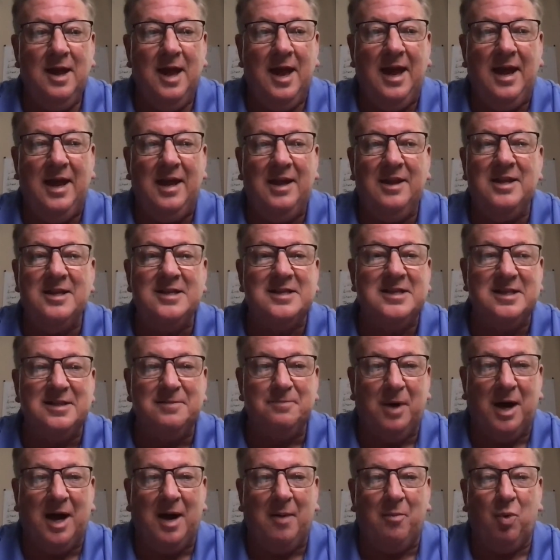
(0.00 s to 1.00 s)
Hey, this is
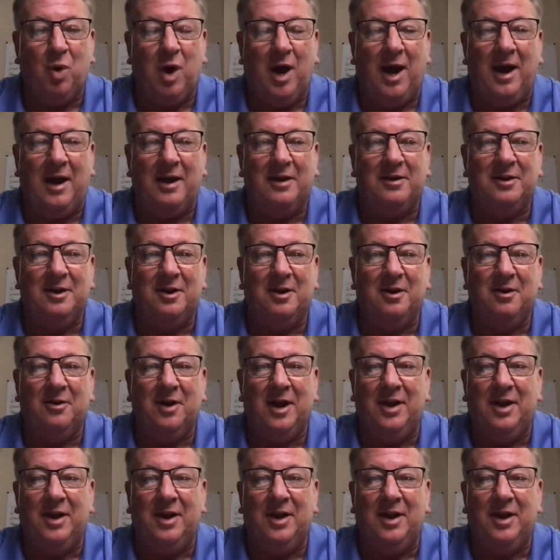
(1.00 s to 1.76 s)
Bob Wagner,